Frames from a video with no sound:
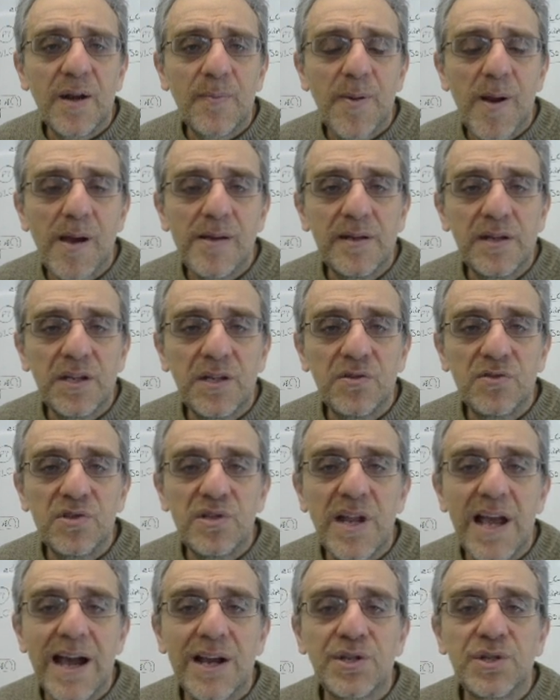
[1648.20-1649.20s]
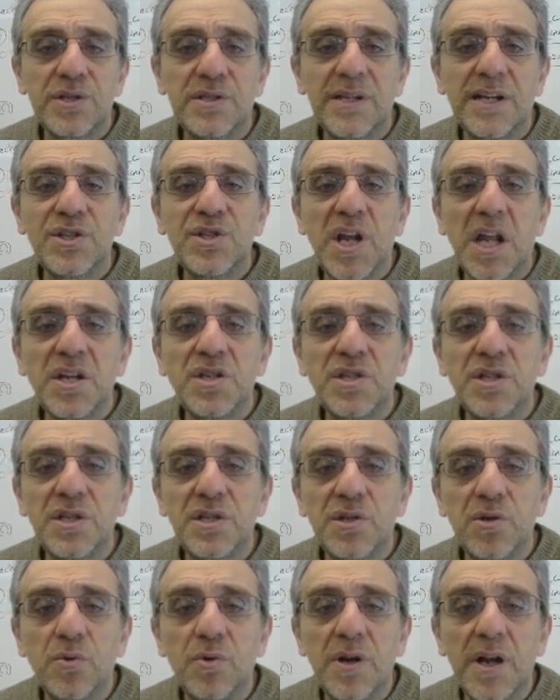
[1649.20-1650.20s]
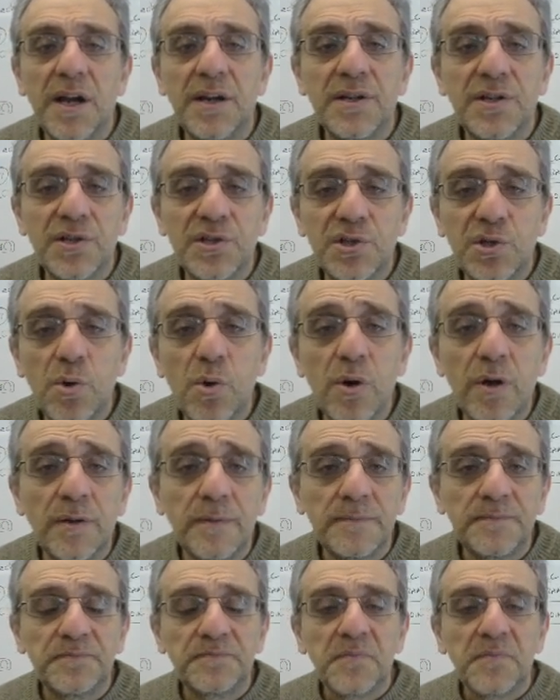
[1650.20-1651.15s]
probably to use dashes. I changed it to an underscore.